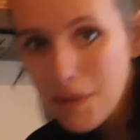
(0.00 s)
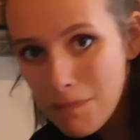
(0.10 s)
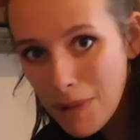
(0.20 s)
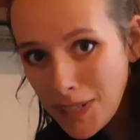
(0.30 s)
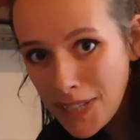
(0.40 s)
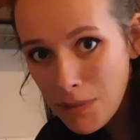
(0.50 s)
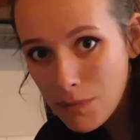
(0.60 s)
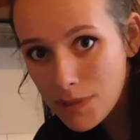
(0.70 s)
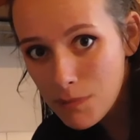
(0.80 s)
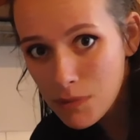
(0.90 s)
My
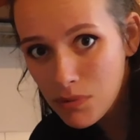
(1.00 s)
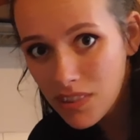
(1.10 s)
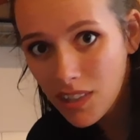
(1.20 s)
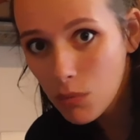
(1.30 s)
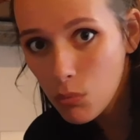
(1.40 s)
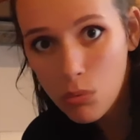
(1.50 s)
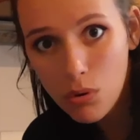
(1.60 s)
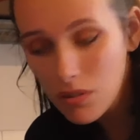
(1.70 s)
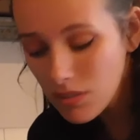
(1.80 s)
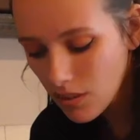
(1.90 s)
neighbours must be thinking,
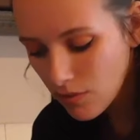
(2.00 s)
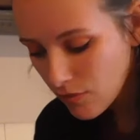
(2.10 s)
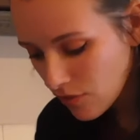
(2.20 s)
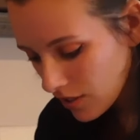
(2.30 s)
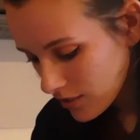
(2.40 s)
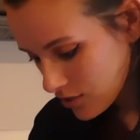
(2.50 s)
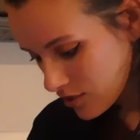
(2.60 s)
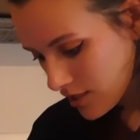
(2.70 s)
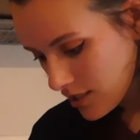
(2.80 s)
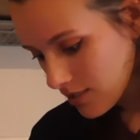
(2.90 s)
what the fuck is she
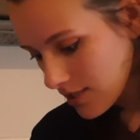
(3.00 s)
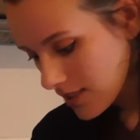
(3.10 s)
doing?